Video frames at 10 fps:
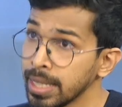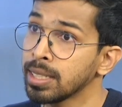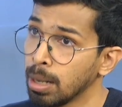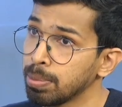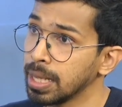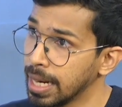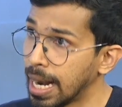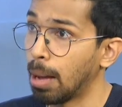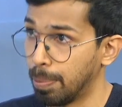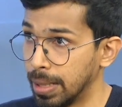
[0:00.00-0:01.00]
is something that
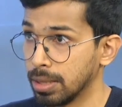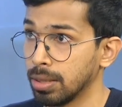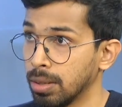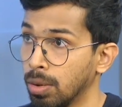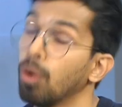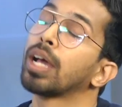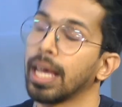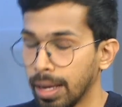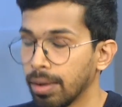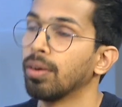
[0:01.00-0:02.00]
happens. Okay,
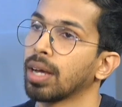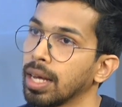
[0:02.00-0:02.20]
okay.